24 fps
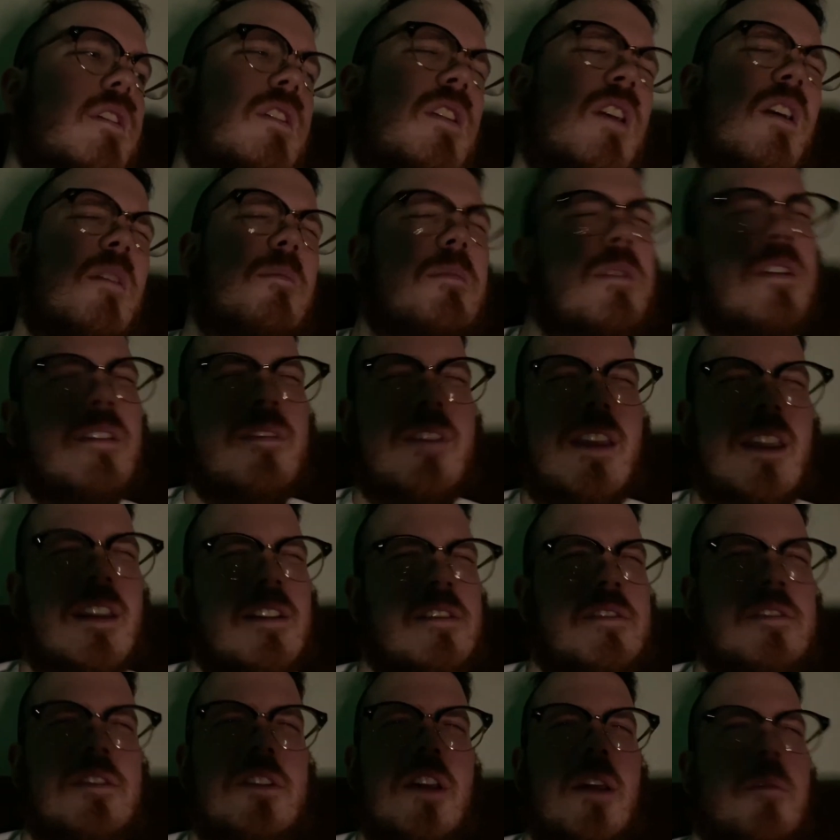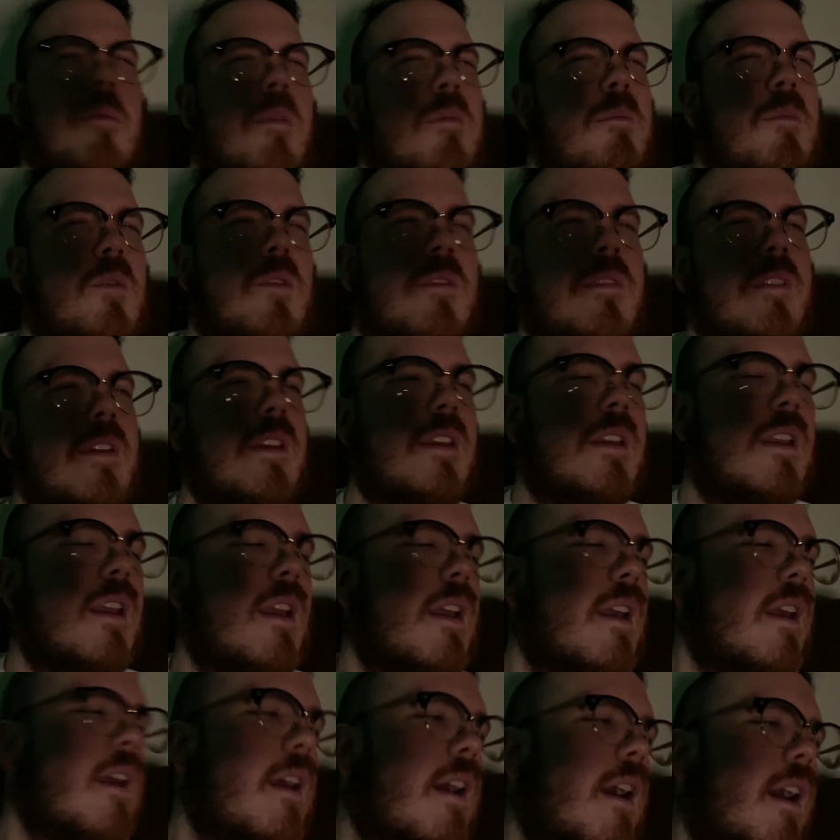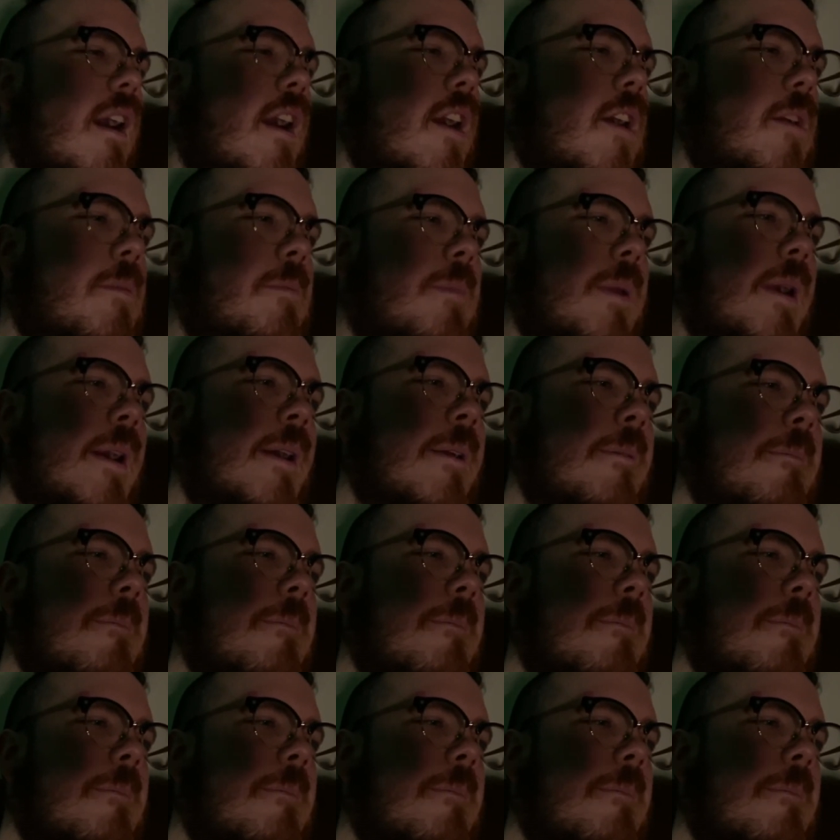coming of age type of movie, but